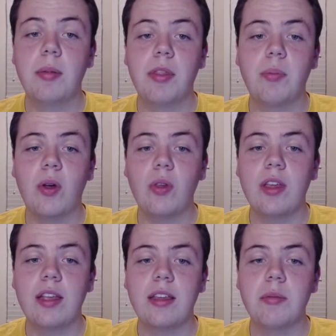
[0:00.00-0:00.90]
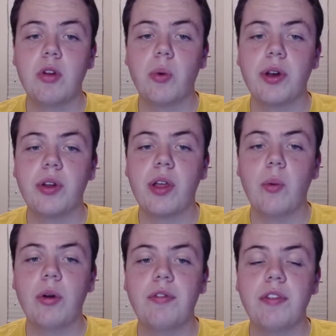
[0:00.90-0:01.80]
this Ball State team nowhere near that
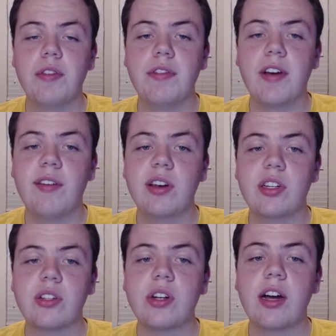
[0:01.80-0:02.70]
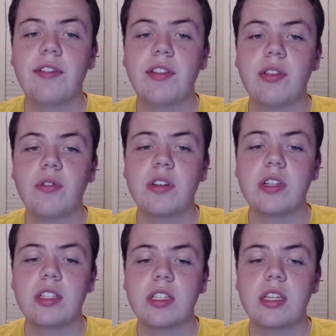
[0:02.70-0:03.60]
155 in adjusted offensive
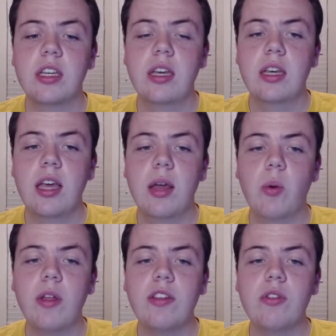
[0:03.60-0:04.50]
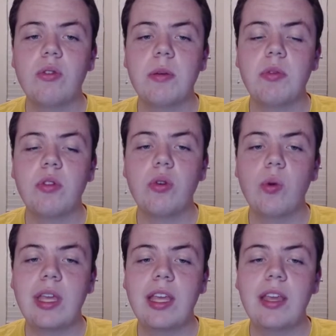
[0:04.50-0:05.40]
efficiency. And while these two teams
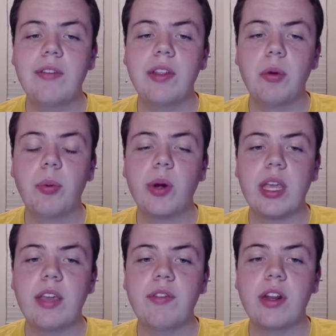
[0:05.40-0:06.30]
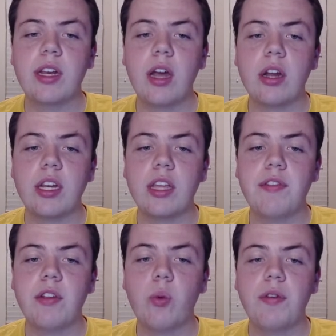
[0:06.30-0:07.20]
do even are pretty even in, on
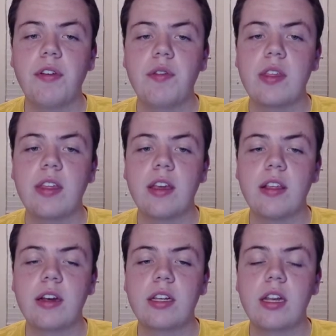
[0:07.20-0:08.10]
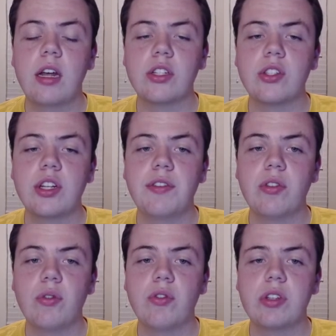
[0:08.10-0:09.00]
defense, 156 in adjusted
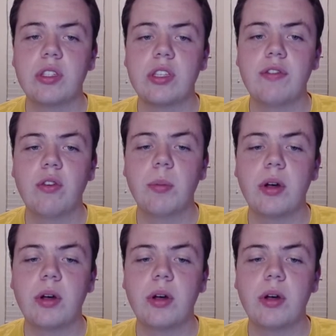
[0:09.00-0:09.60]
defensive efficiency for Ball